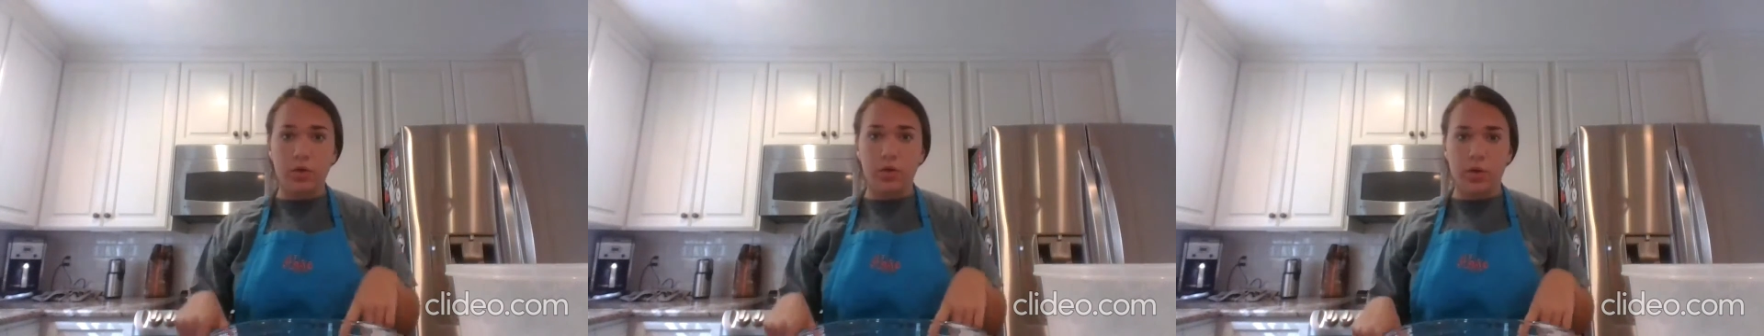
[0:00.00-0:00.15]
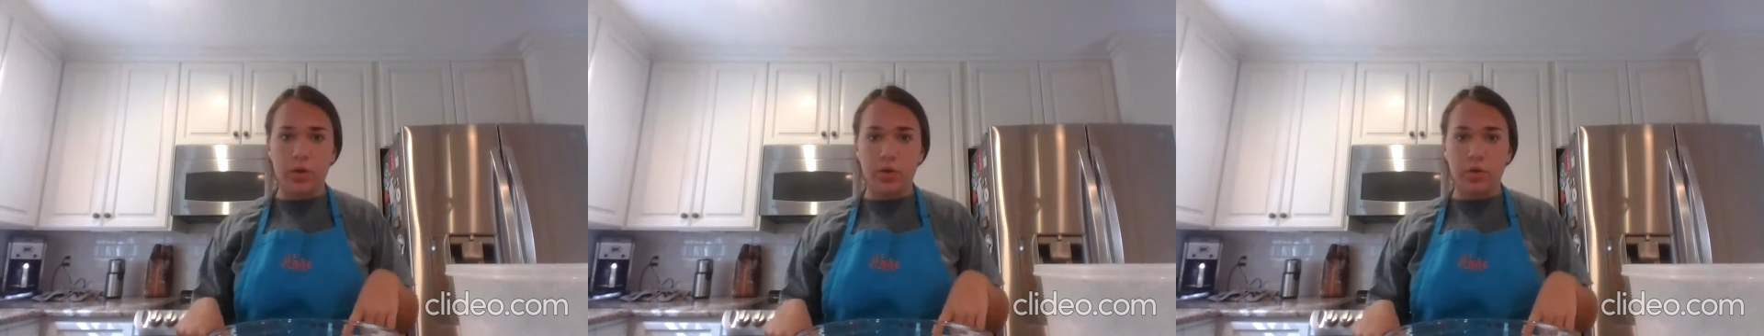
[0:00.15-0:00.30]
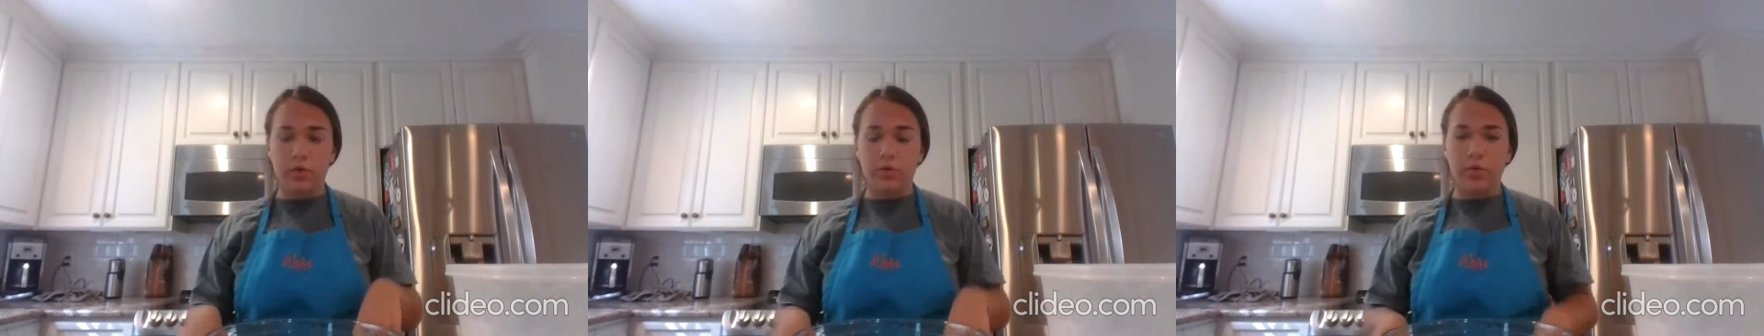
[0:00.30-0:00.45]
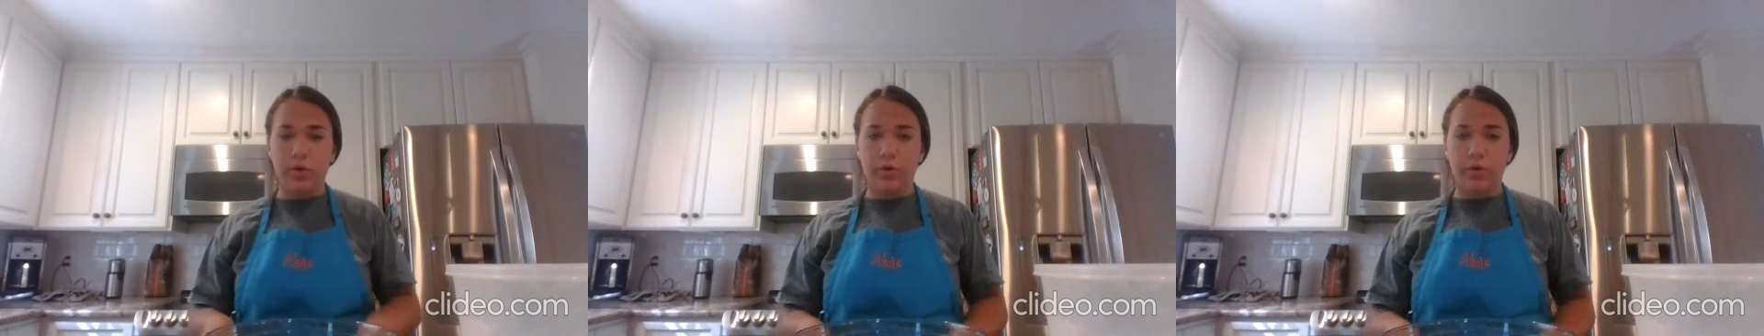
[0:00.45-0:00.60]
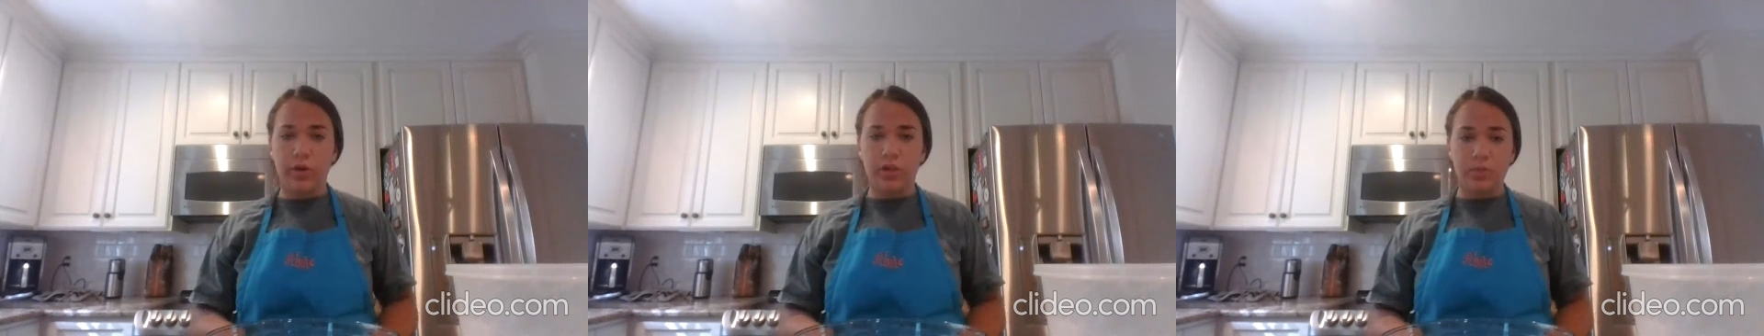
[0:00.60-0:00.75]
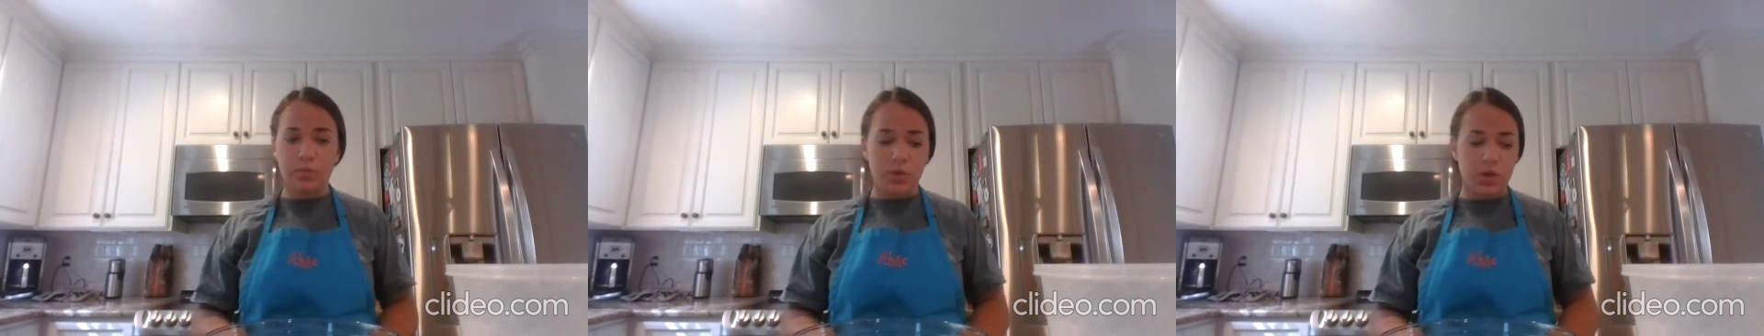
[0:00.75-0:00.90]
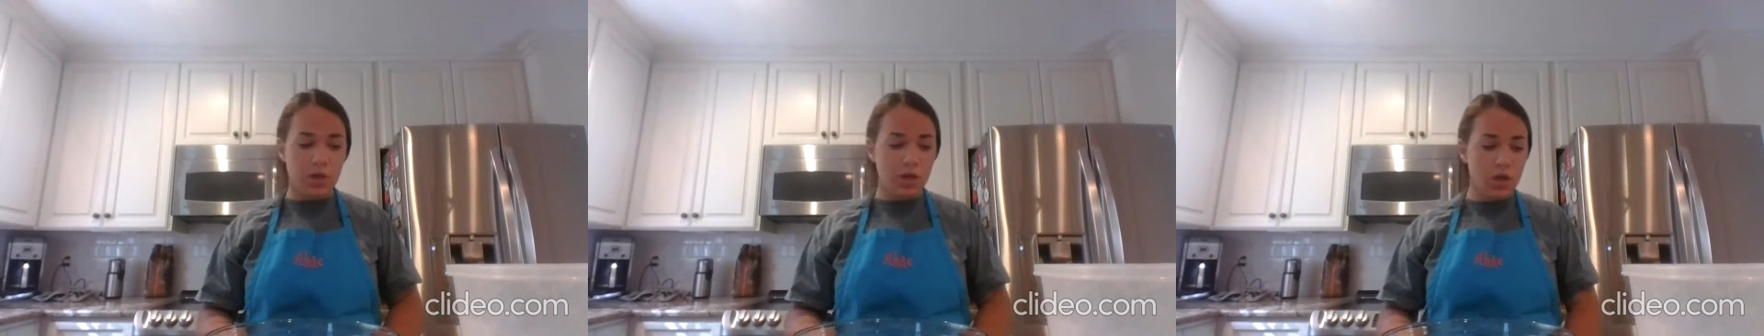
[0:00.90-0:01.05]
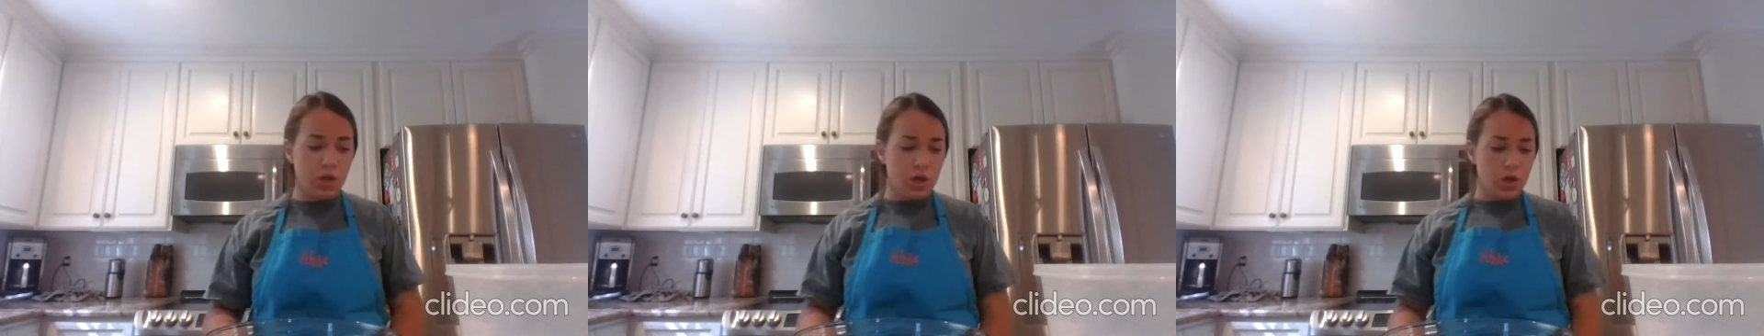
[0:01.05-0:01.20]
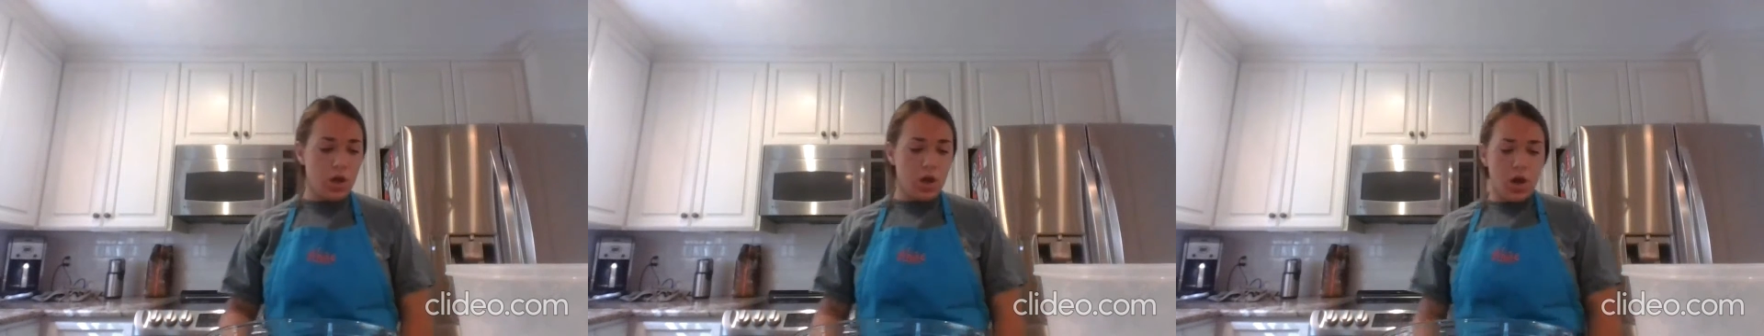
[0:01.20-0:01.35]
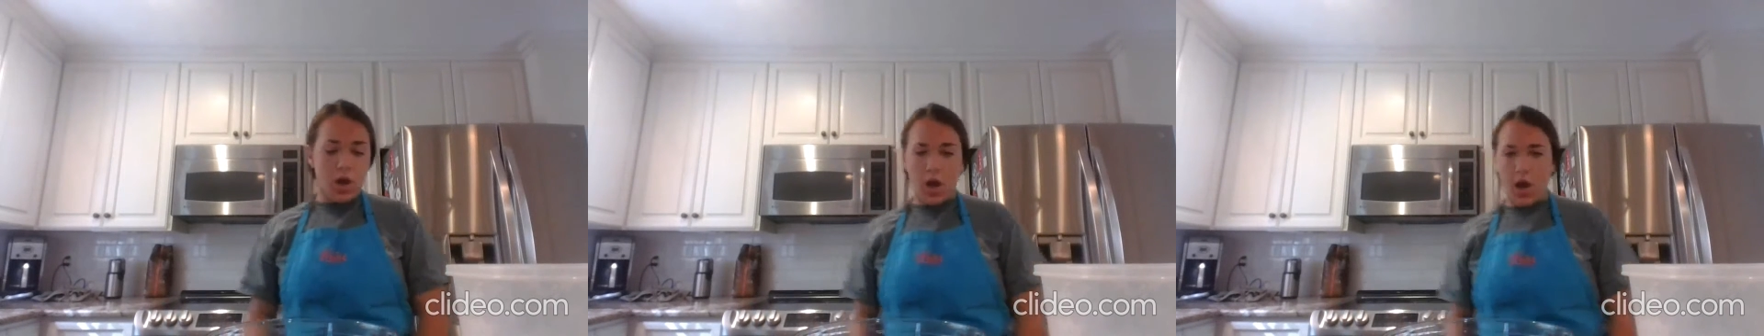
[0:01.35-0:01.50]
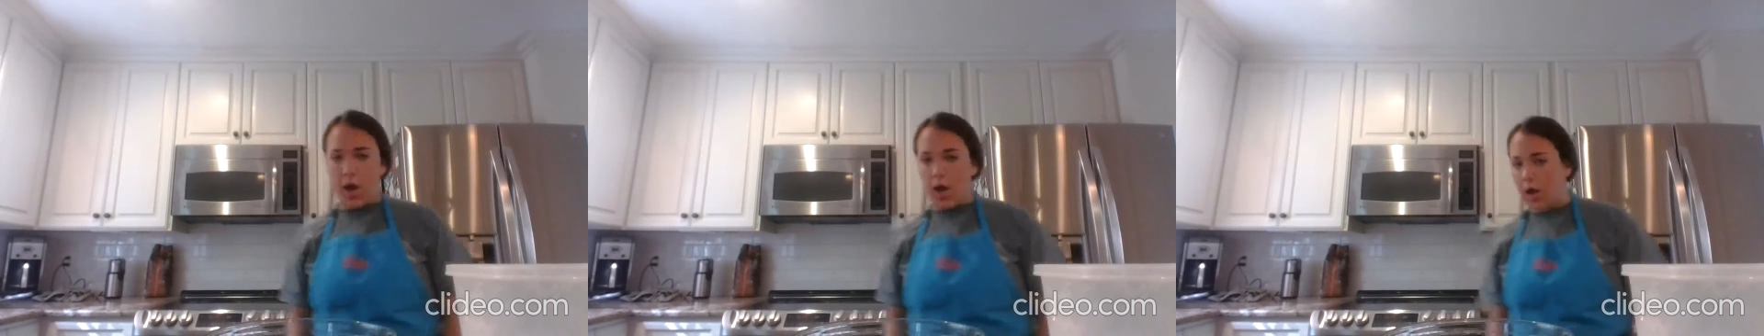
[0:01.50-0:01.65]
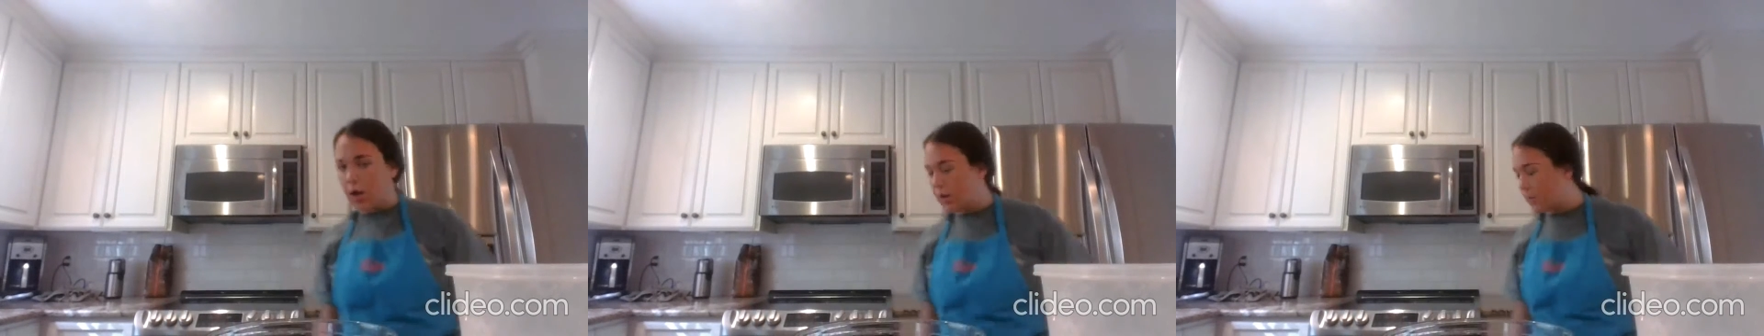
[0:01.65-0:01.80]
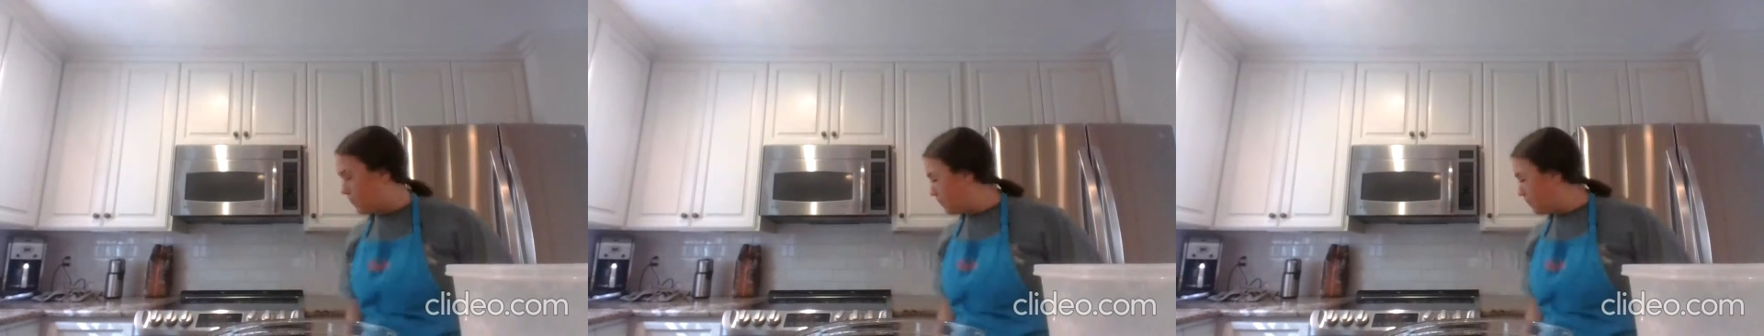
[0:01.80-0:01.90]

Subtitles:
gluten-free recipe. I